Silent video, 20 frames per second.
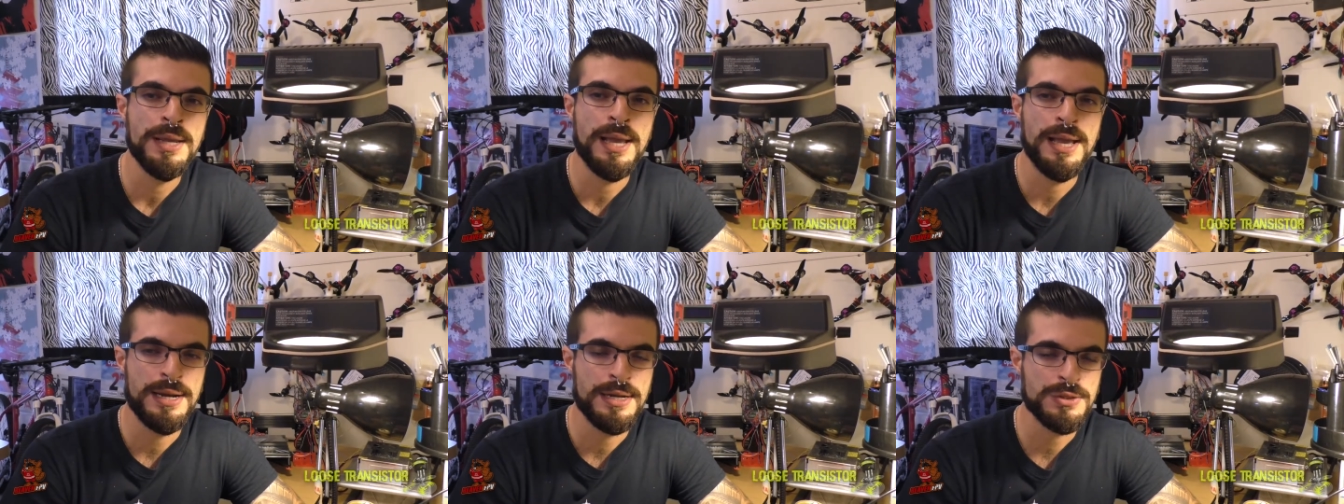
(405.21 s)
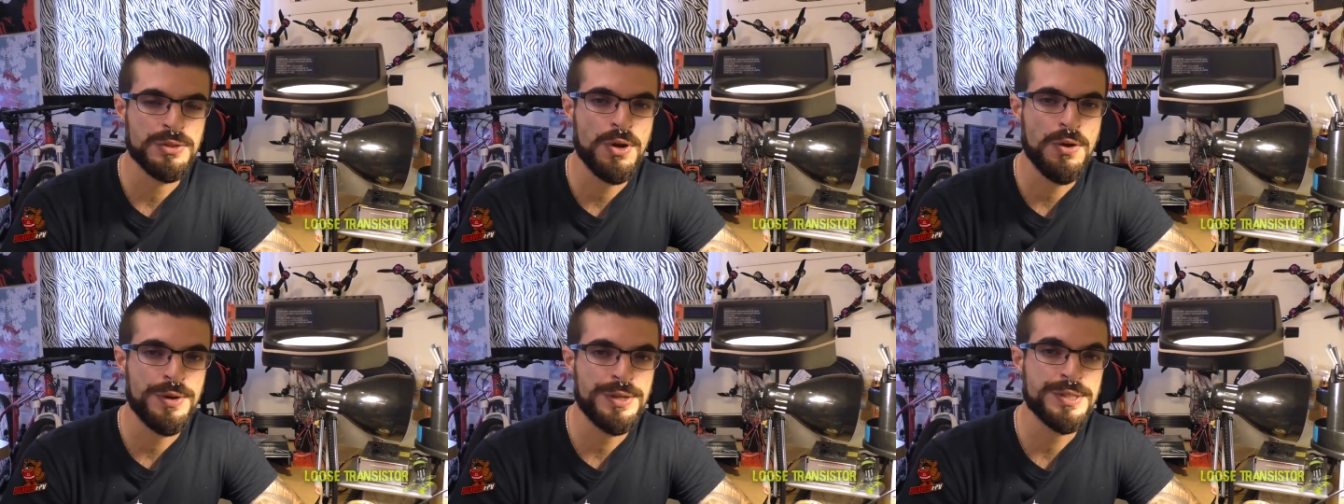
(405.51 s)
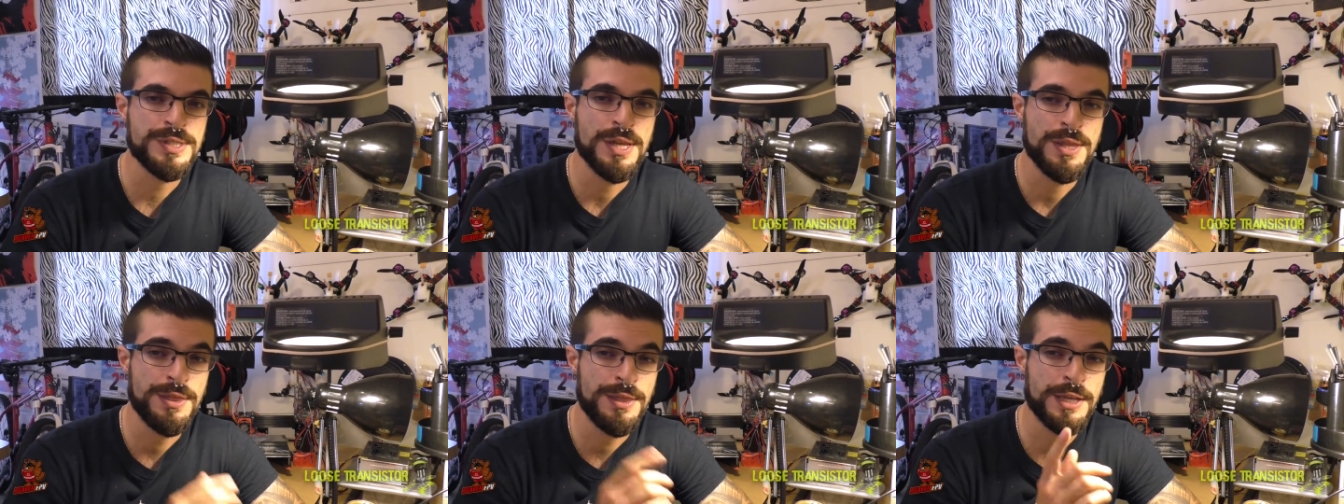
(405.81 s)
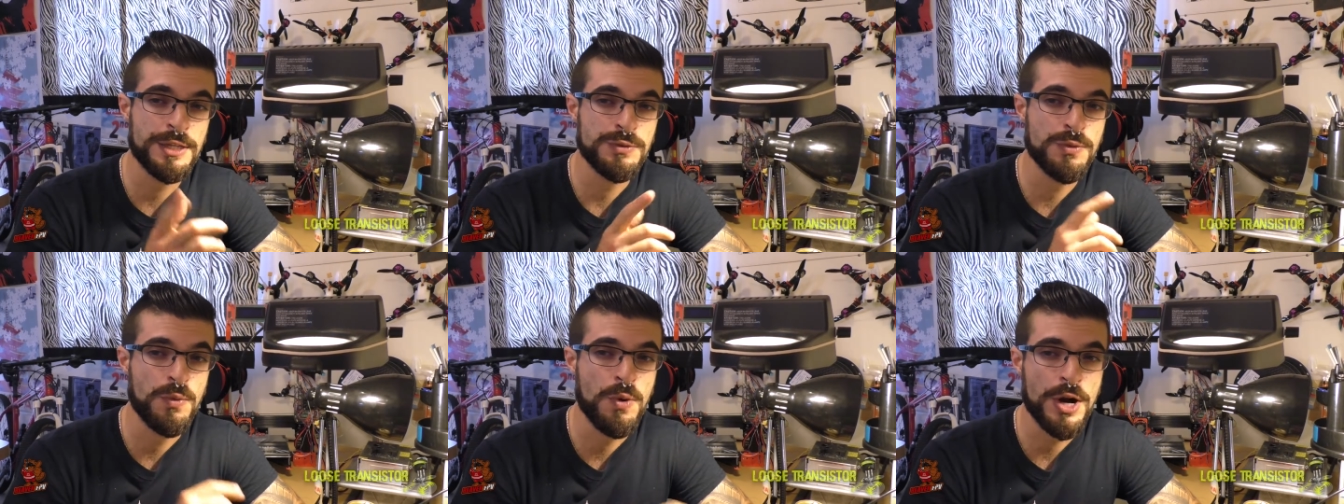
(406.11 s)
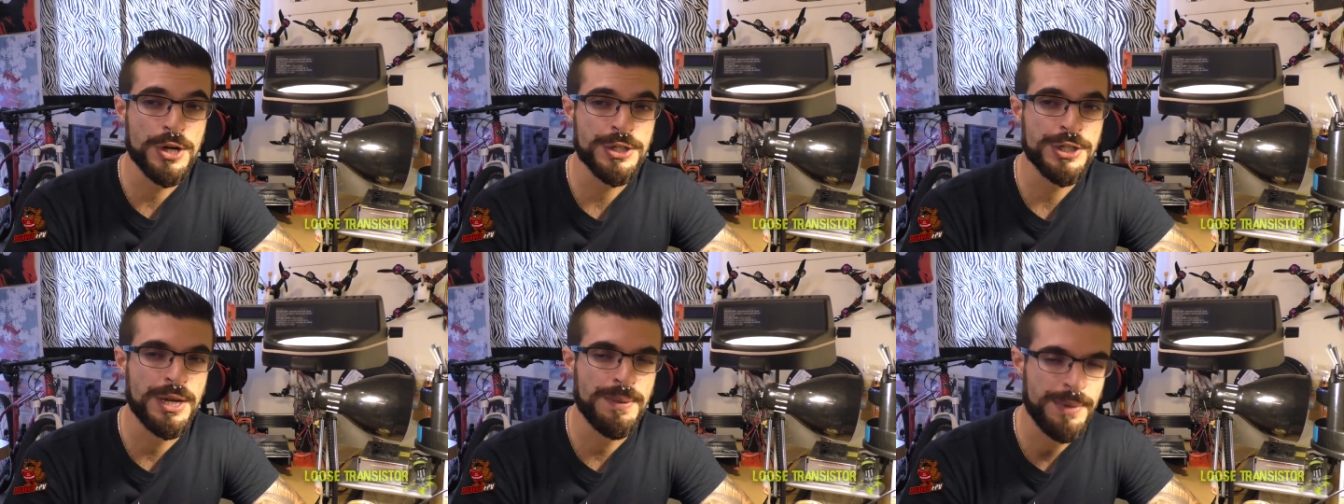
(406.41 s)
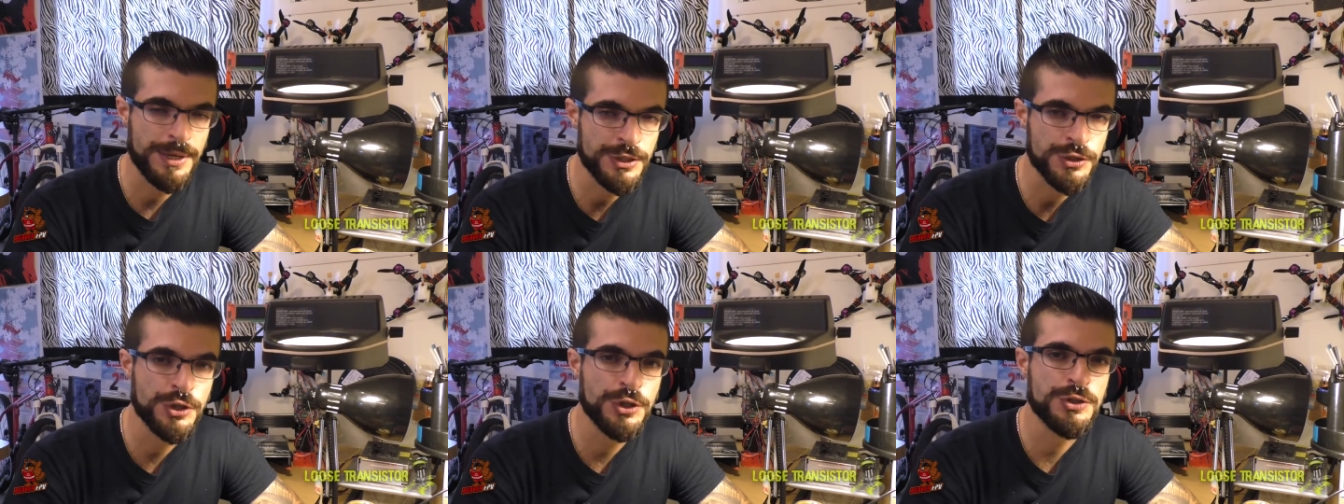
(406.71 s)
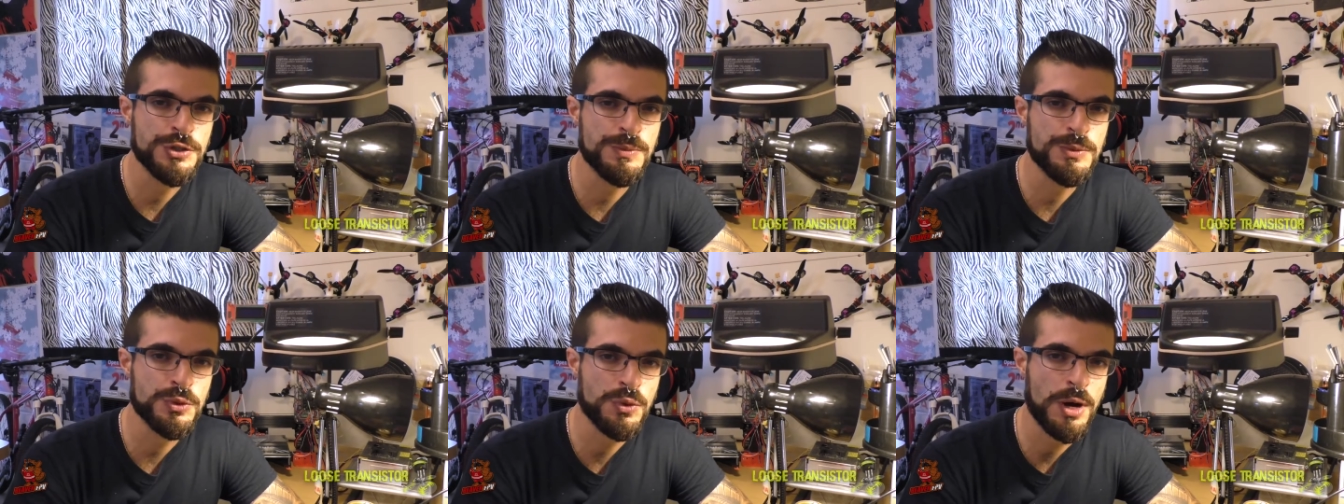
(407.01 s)
And as always, thanks for watching, and make sure
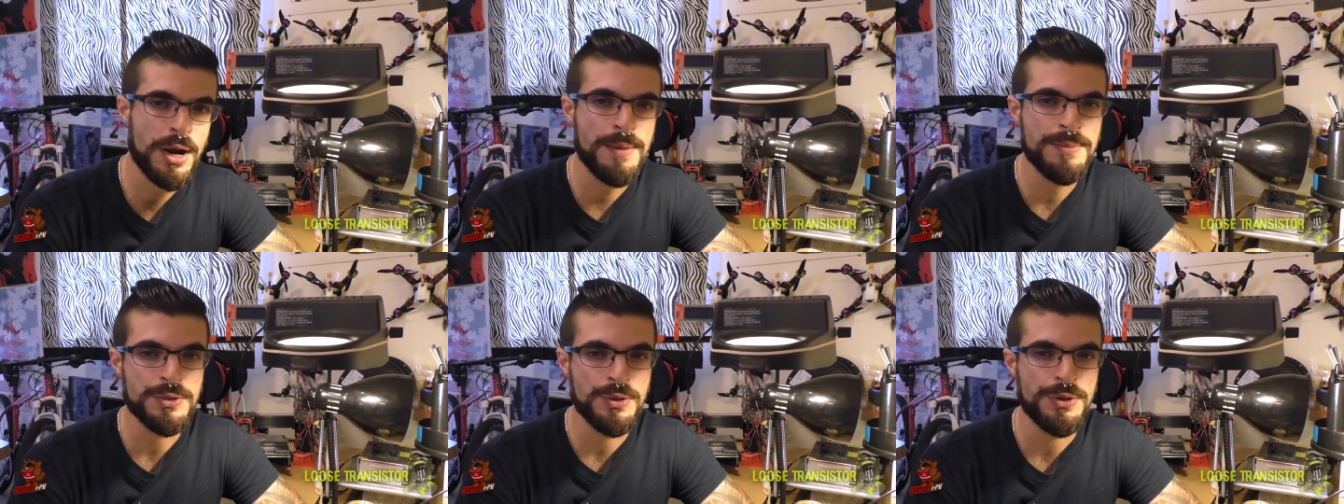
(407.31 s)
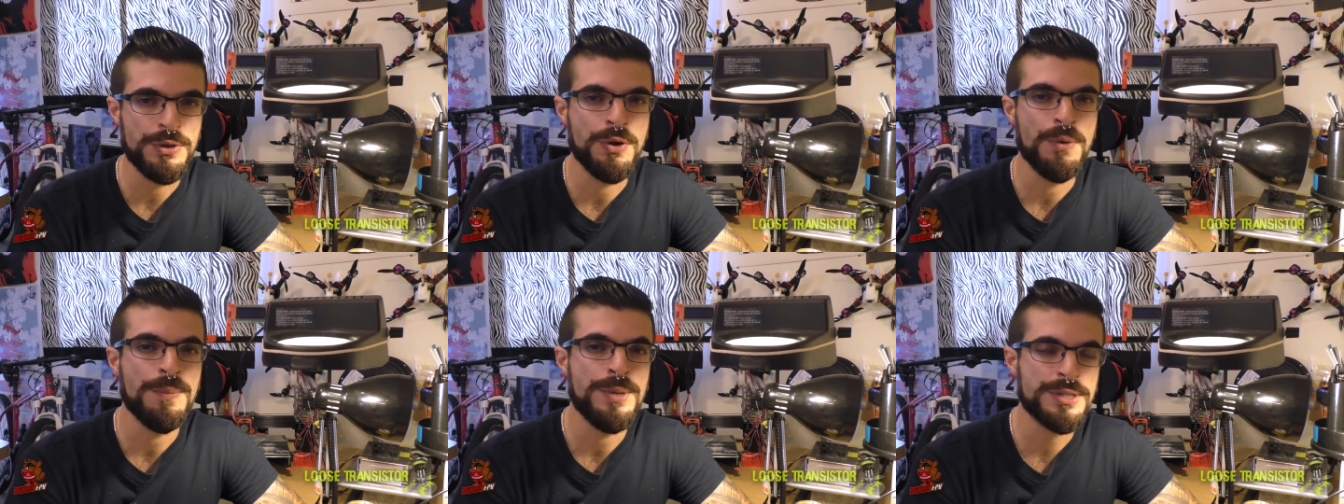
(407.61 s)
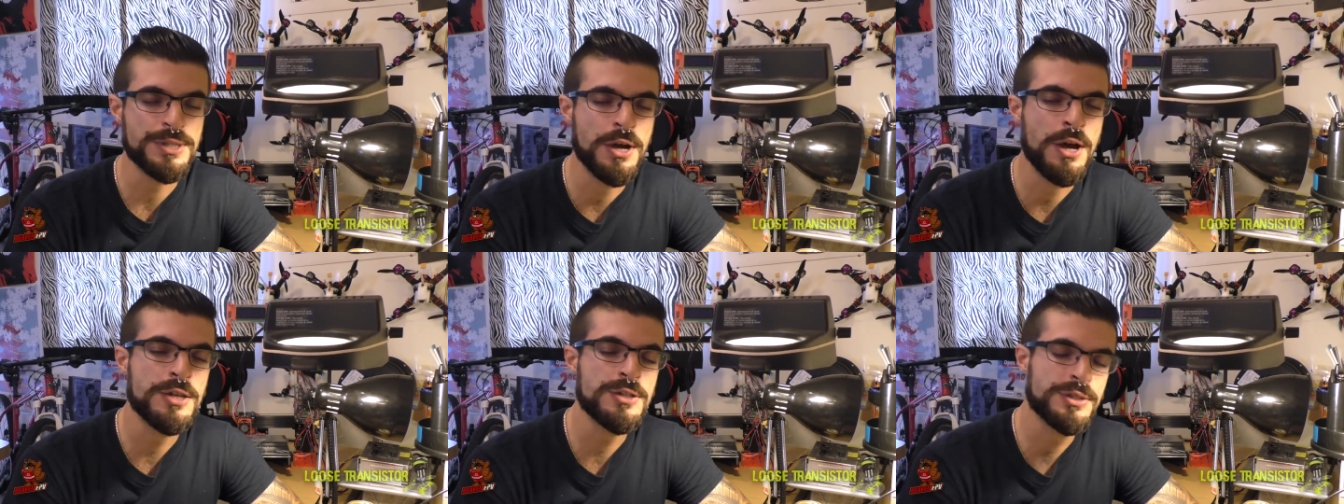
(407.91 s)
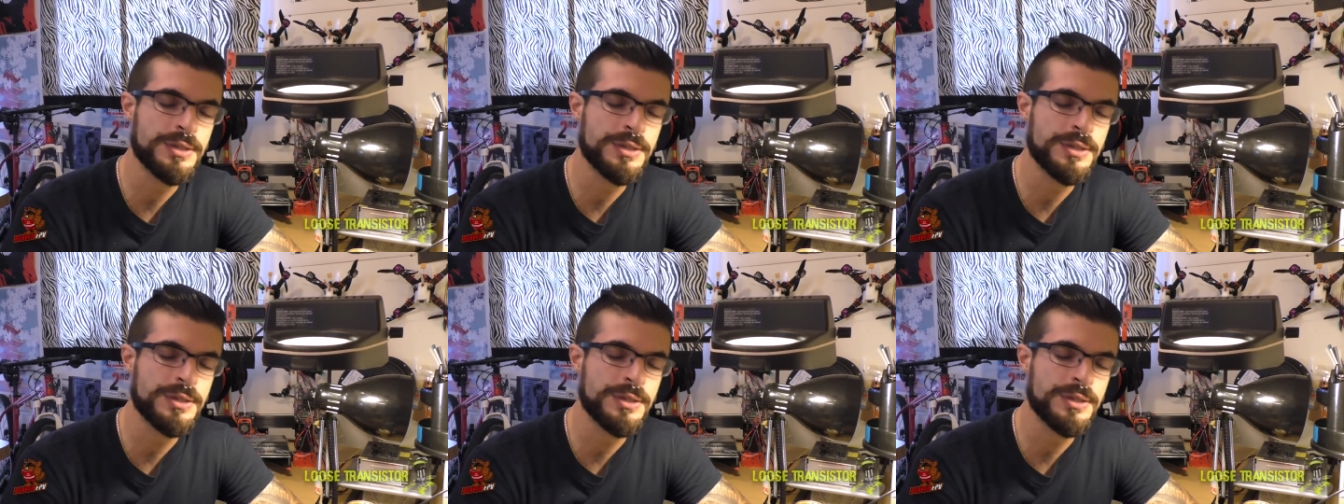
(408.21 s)
you subscribe so you don't miss